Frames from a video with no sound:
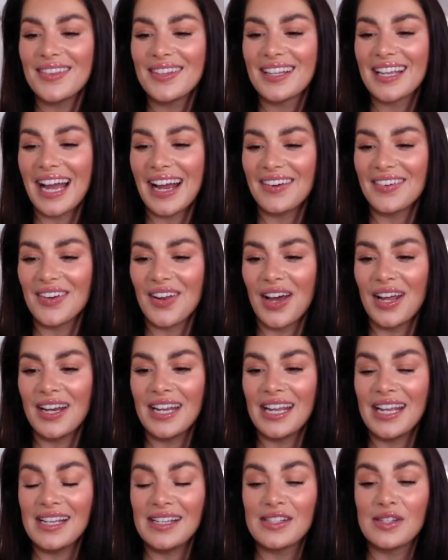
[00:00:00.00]
Caroline,
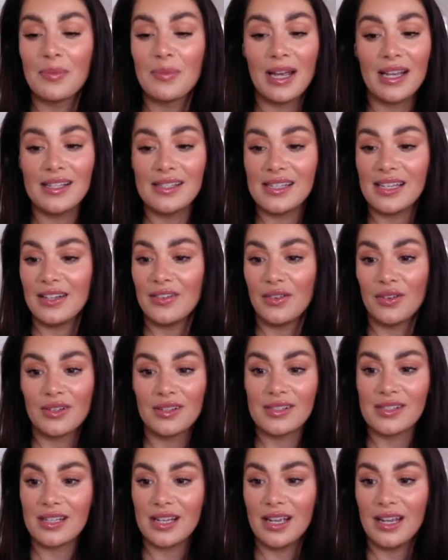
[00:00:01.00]
it is amazing,
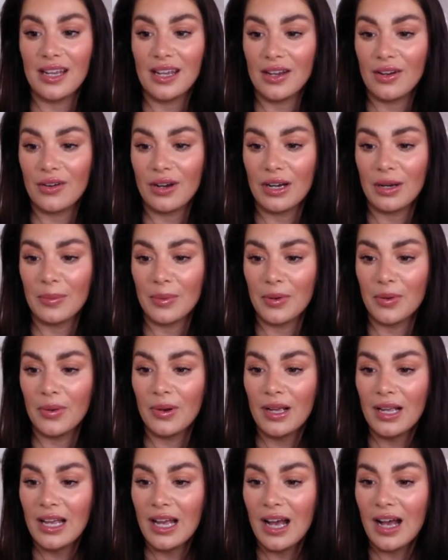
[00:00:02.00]
honestly, incredible.
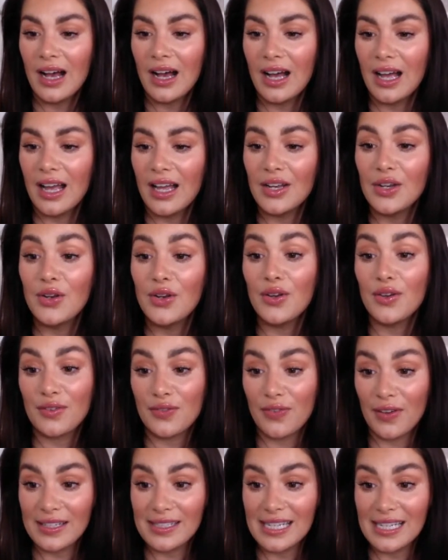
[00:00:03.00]
Looked
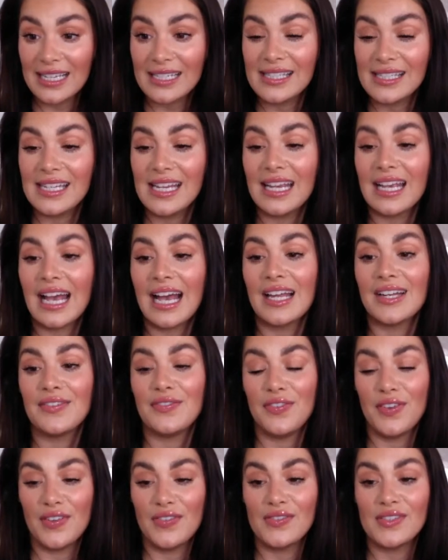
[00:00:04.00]
fantastic, had
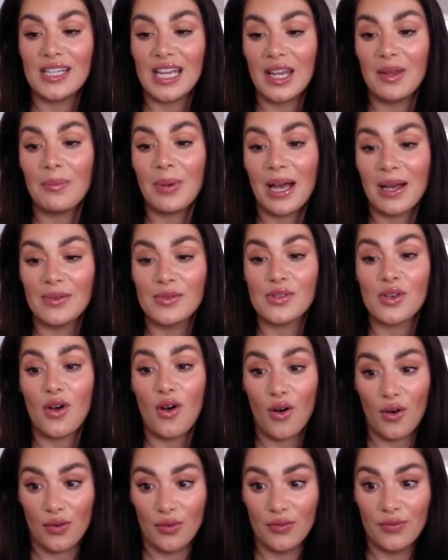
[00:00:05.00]
£15
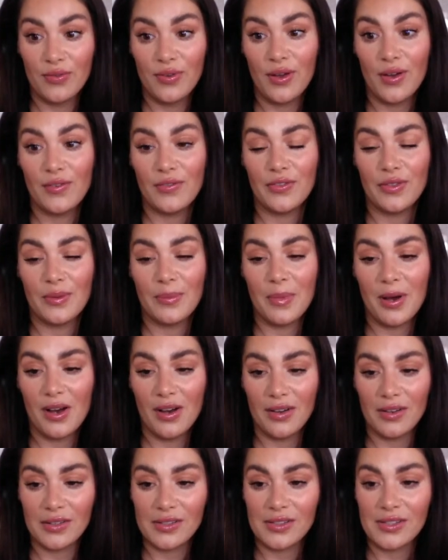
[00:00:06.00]
off of the
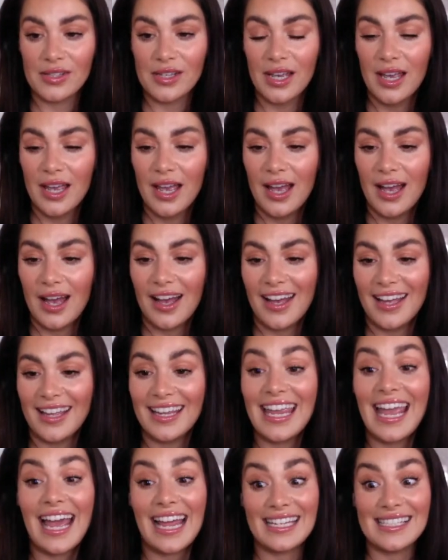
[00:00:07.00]
mask.
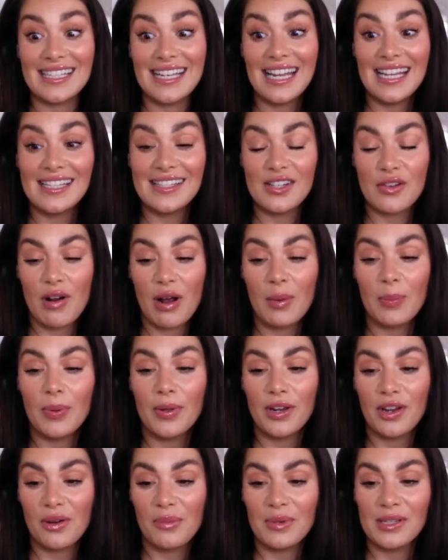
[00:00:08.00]
Yeah, Lisa, I'll
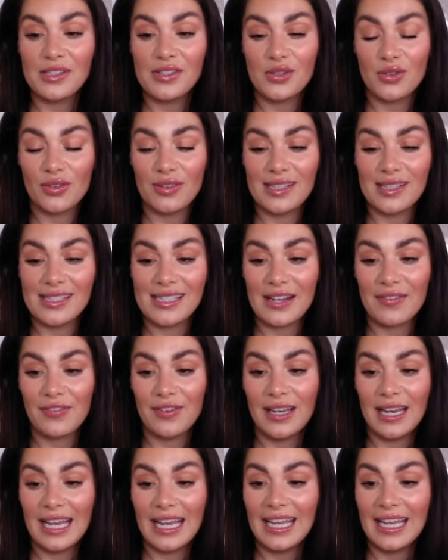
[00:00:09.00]
put it on my stories,
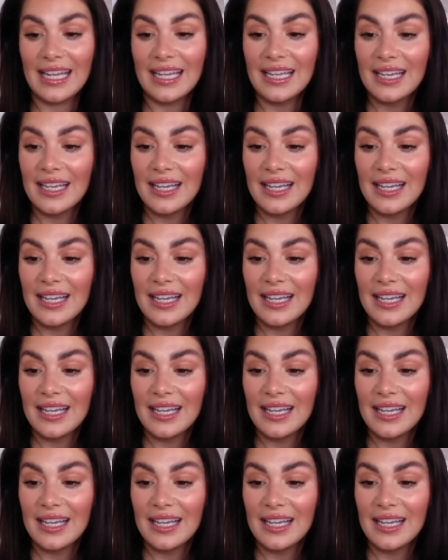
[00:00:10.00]
definitely.